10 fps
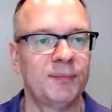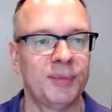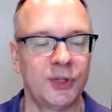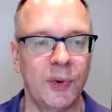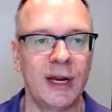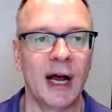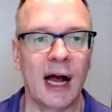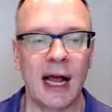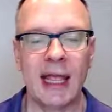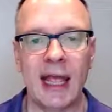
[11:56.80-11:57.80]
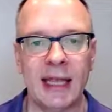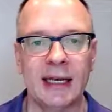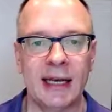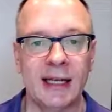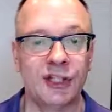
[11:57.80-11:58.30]
between I8
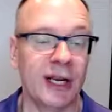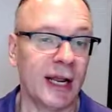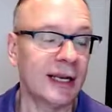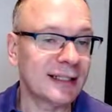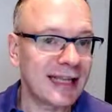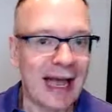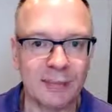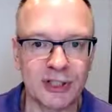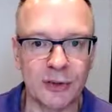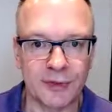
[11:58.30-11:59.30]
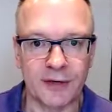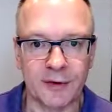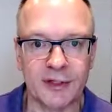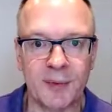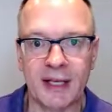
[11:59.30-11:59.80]
and H8, and it's the absolute
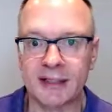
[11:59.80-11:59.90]
difference because,